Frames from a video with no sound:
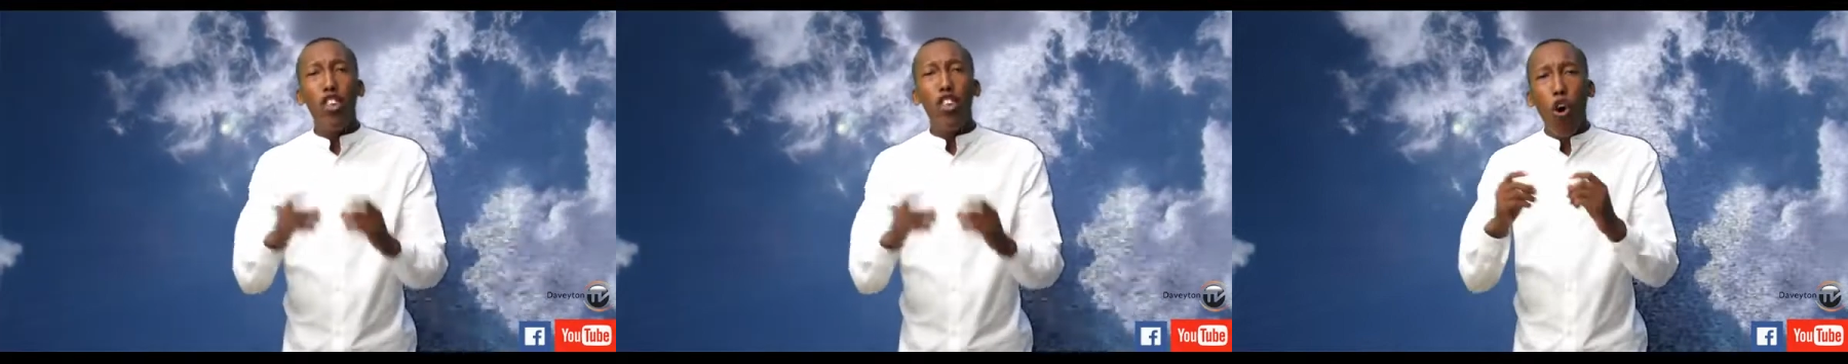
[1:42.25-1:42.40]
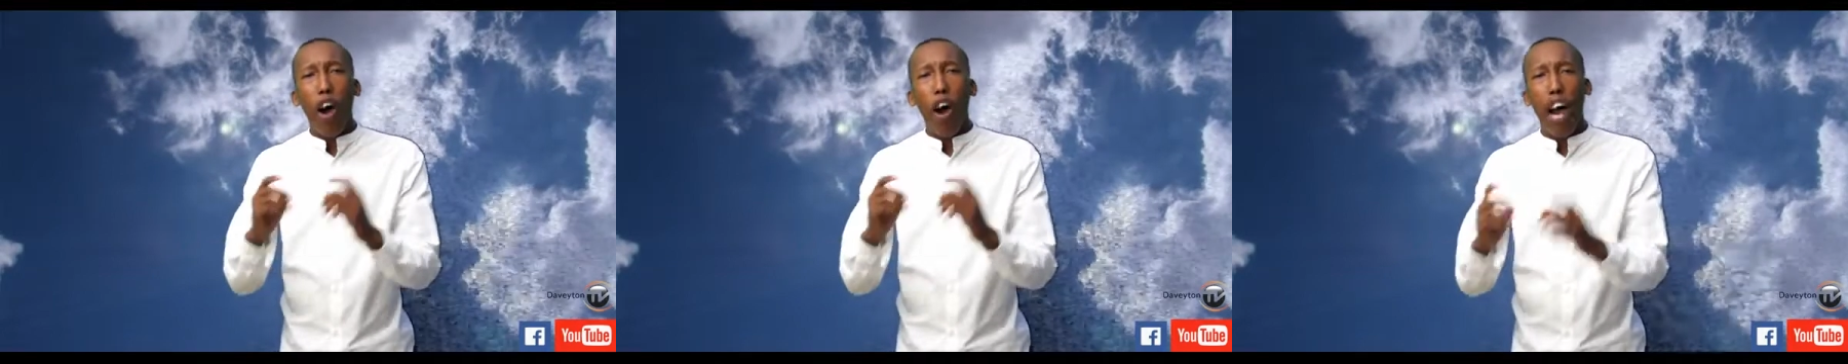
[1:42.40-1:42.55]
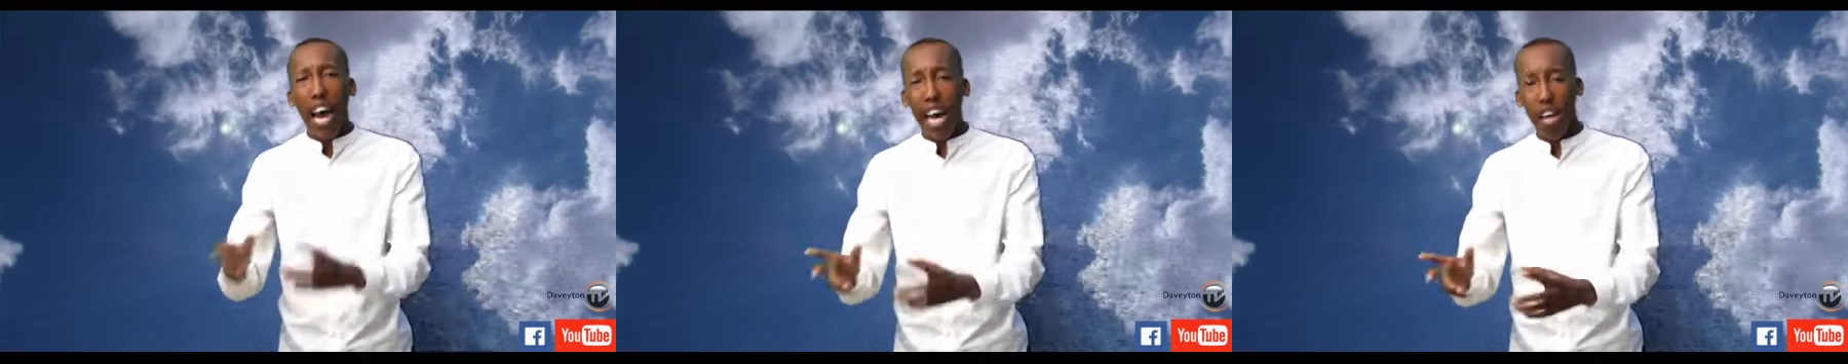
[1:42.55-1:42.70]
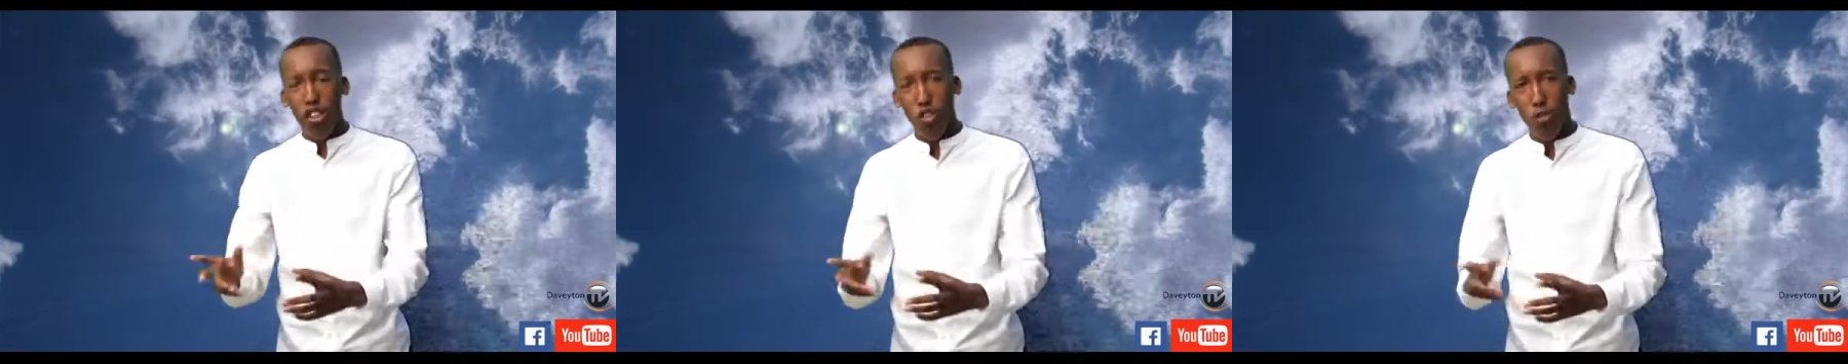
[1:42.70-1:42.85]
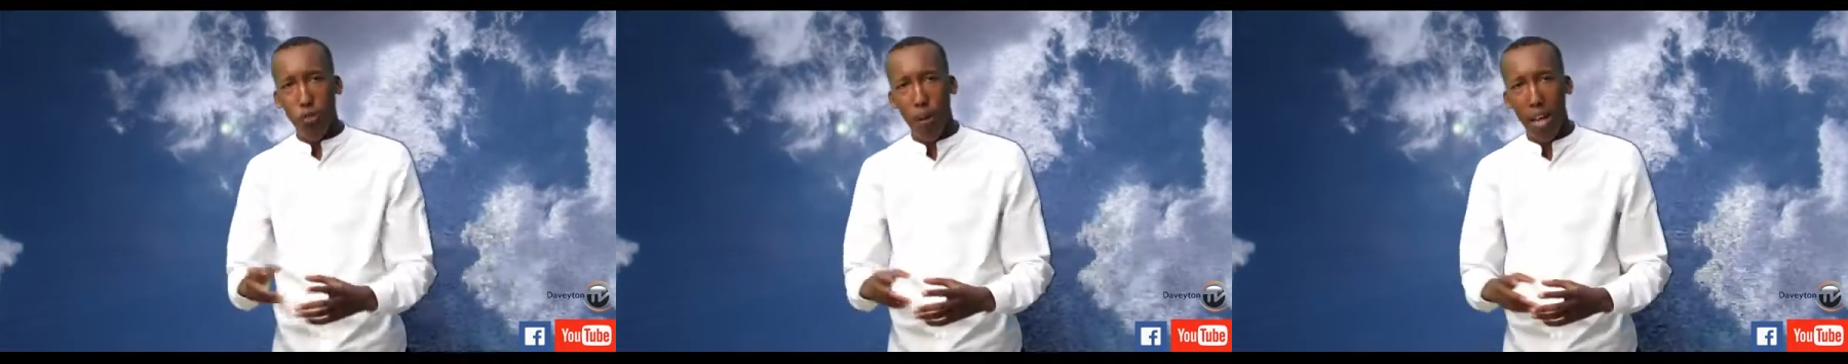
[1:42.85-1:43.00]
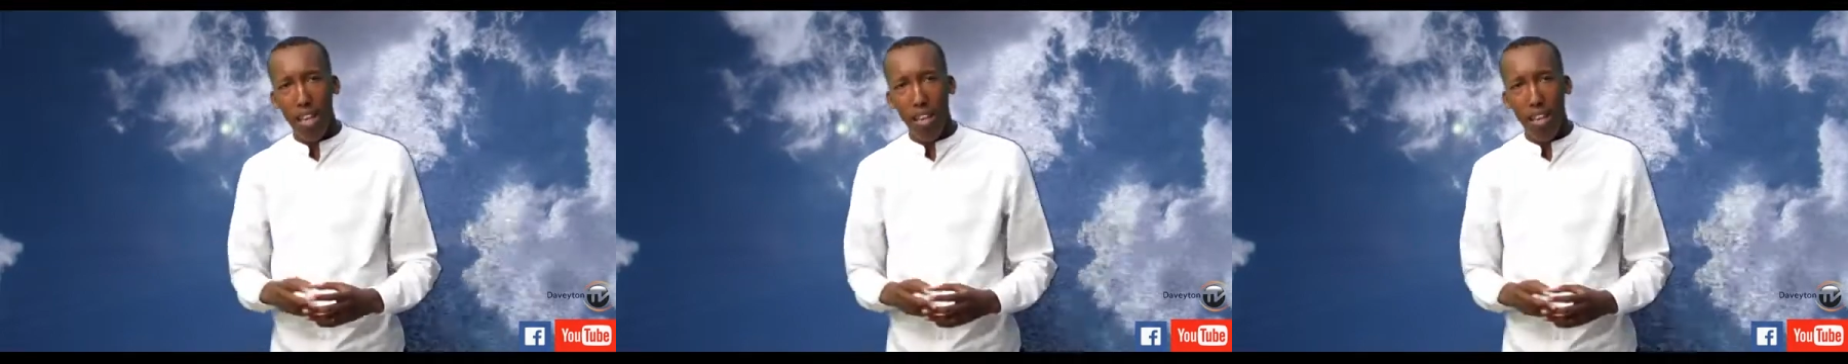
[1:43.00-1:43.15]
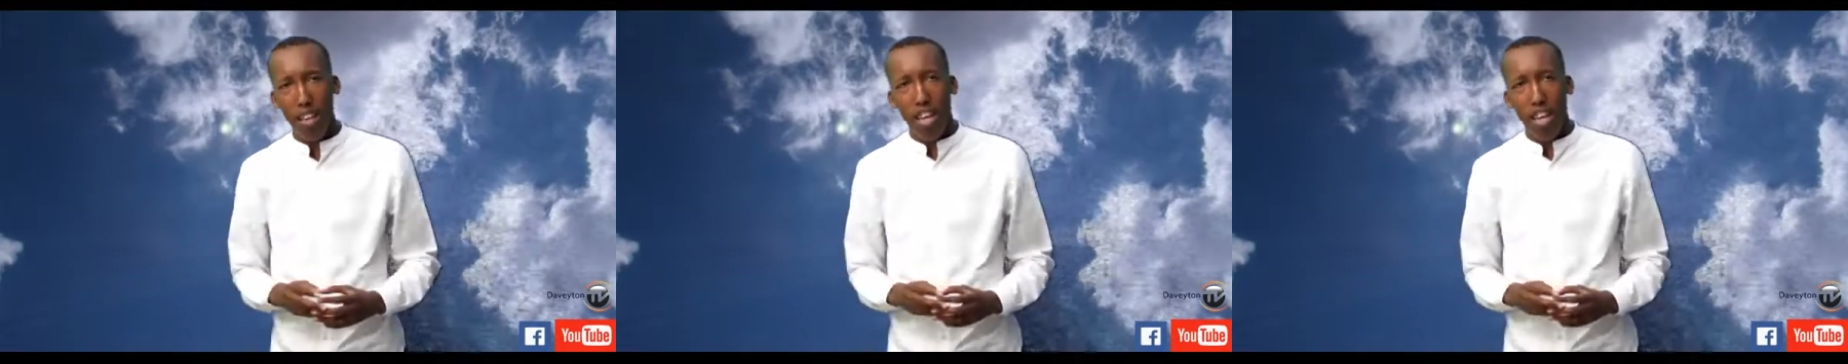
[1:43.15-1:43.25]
your husband.